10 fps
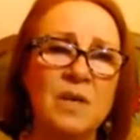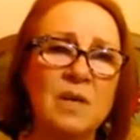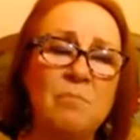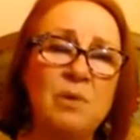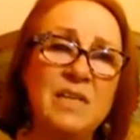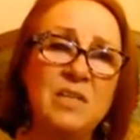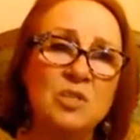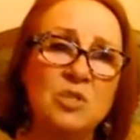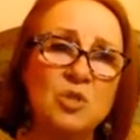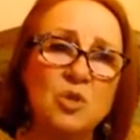a
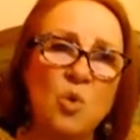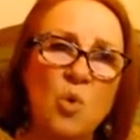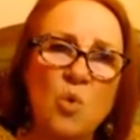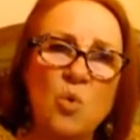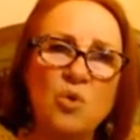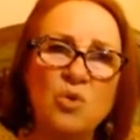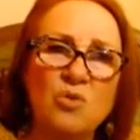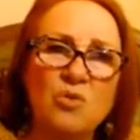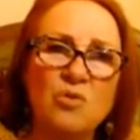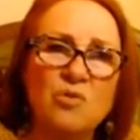bleached
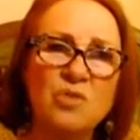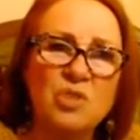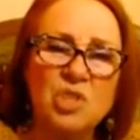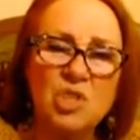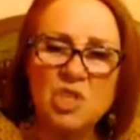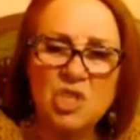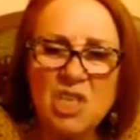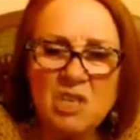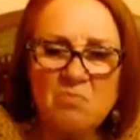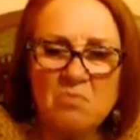corner of the
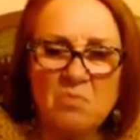cheap,